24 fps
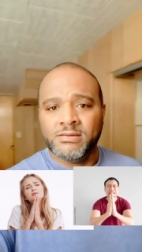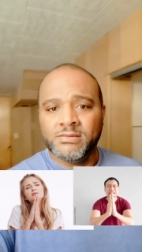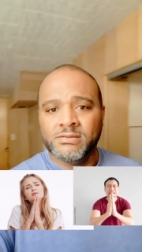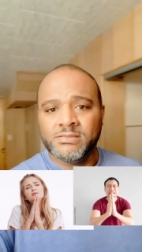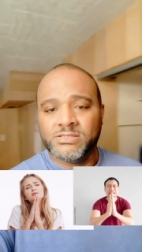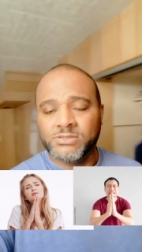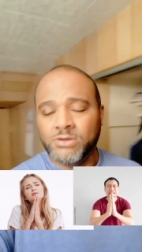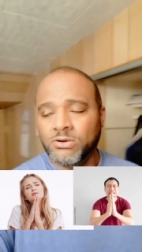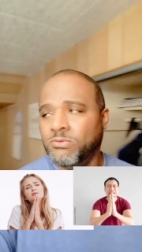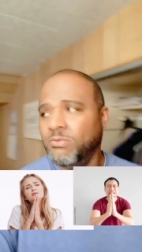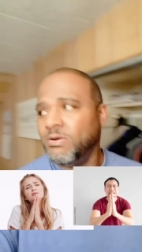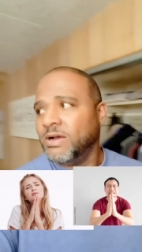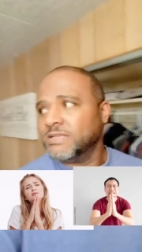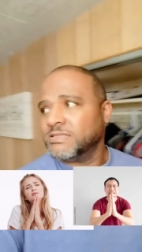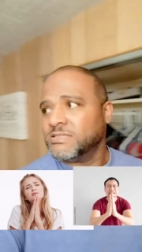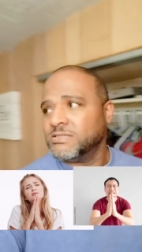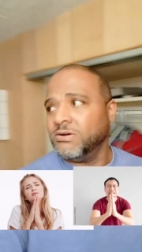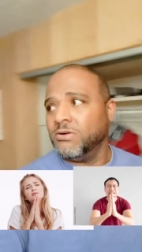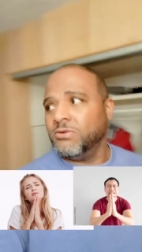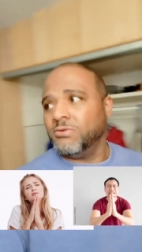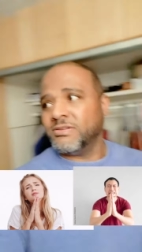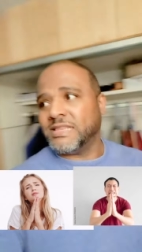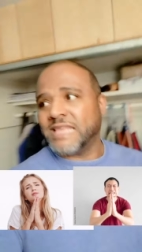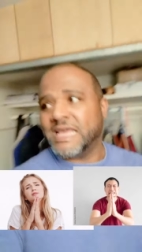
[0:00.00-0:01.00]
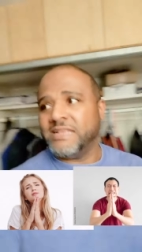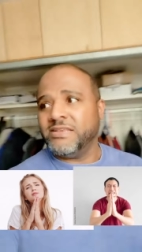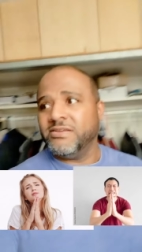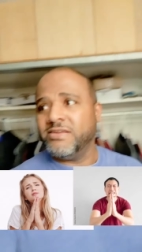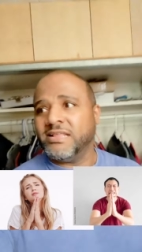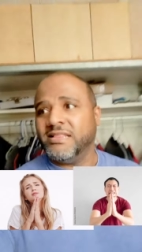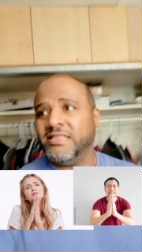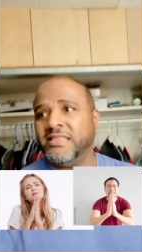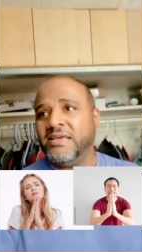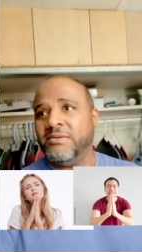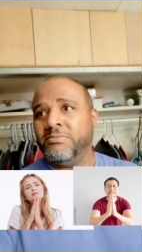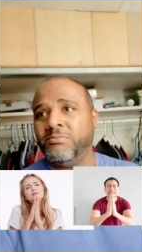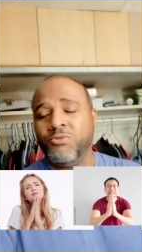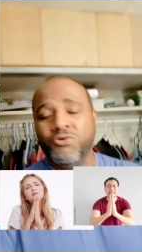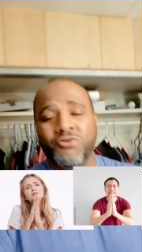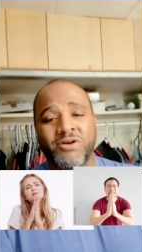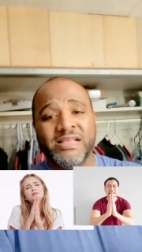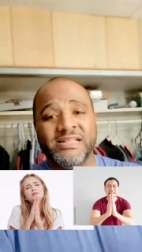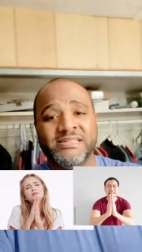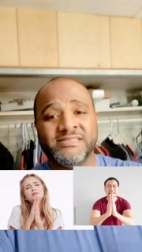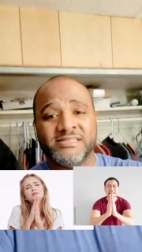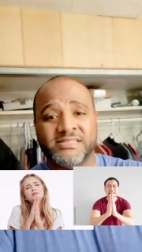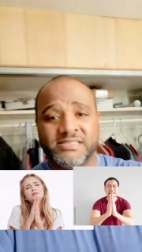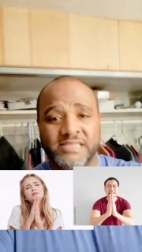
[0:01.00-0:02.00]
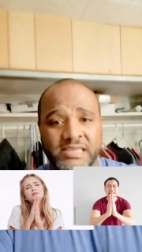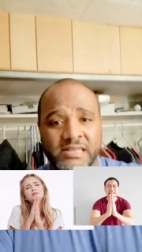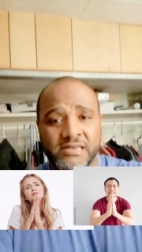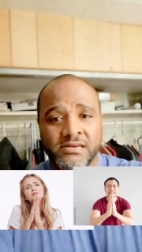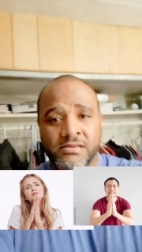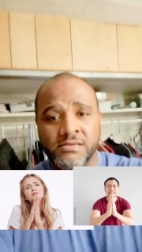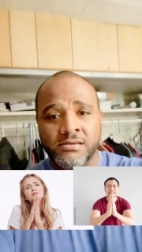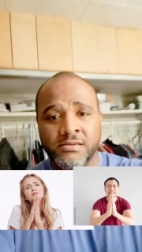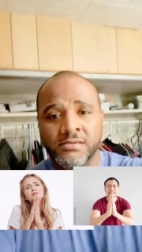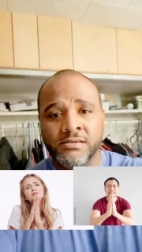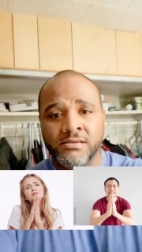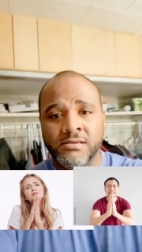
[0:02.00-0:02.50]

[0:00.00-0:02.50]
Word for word: So what? So that you can live more in sin?